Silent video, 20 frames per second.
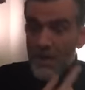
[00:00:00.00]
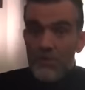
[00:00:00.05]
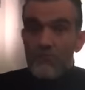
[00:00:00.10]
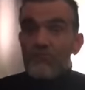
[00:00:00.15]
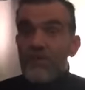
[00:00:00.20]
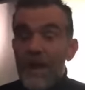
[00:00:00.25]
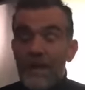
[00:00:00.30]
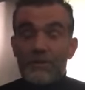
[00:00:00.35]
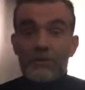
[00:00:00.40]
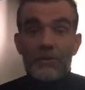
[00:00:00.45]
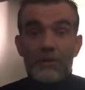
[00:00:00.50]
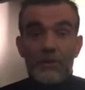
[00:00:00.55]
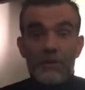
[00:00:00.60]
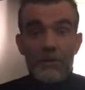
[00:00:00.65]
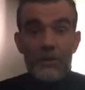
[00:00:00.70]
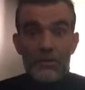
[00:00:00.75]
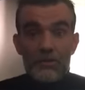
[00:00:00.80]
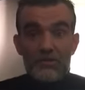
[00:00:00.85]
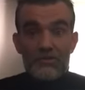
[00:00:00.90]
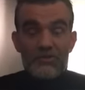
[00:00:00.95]
We
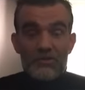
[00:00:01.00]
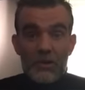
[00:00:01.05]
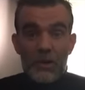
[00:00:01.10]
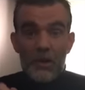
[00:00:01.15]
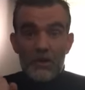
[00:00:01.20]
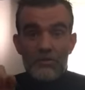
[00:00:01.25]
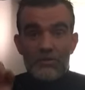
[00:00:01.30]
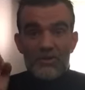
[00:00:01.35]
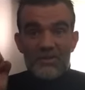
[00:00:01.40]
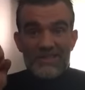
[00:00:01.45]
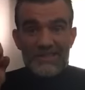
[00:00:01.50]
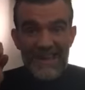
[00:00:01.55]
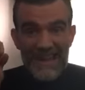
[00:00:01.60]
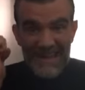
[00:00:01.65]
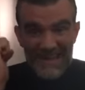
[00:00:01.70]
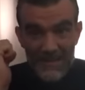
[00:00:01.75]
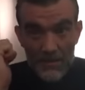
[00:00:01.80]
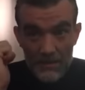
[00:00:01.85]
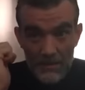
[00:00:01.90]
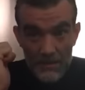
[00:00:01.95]
actually used glue
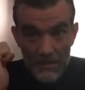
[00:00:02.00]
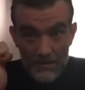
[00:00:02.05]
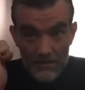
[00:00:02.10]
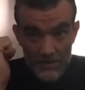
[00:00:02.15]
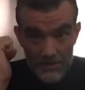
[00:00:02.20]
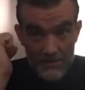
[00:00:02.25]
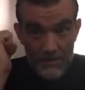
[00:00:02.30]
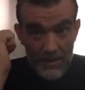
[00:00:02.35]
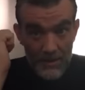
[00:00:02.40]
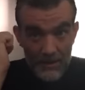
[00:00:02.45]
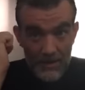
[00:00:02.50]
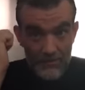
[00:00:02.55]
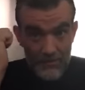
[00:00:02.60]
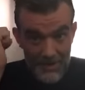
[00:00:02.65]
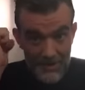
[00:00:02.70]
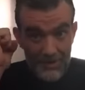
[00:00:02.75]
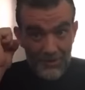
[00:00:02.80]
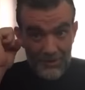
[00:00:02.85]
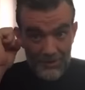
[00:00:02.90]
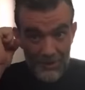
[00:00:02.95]
stick, just like a
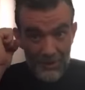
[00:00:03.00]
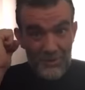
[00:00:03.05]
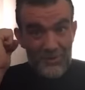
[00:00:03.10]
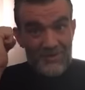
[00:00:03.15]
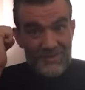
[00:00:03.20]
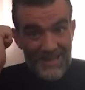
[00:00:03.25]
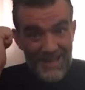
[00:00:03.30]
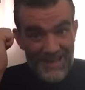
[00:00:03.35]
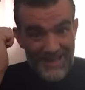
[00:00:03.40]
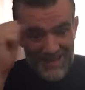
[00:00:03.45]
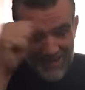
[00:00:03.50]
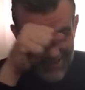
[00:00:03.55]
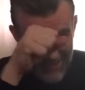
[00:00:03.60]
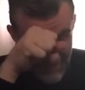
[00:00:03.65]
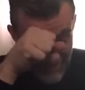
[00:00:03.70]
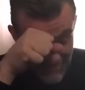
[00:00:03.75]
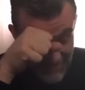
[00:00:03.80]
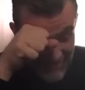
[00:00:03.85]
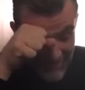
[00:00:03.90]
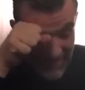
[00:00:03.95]
regular glue stick,
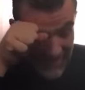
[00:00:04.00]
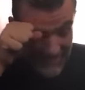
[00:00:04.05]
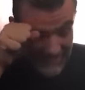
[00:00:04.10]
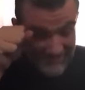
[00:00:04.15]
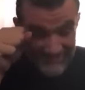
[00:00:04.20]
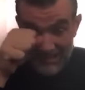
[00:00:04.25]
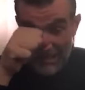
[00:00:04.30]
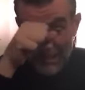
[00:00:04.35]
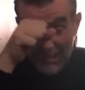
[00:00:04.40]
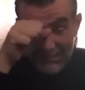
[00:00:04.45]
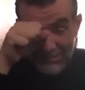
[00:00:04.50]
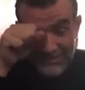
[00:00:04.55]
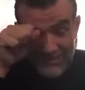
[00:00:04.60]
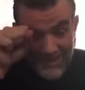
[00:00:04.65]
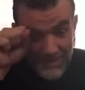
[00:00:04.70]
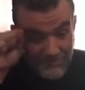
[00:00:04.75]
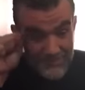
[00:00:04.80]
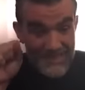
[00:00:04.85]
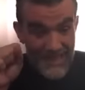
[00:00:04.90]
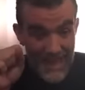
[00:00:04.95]
and glued
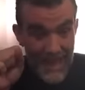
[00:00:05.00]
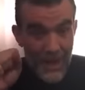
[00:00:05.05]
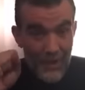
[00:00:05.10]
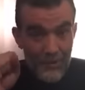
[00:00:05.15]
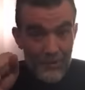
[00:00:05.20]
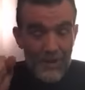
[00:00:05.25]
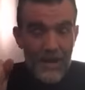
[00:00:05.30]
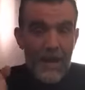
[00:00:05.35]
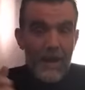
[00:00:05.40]
them down.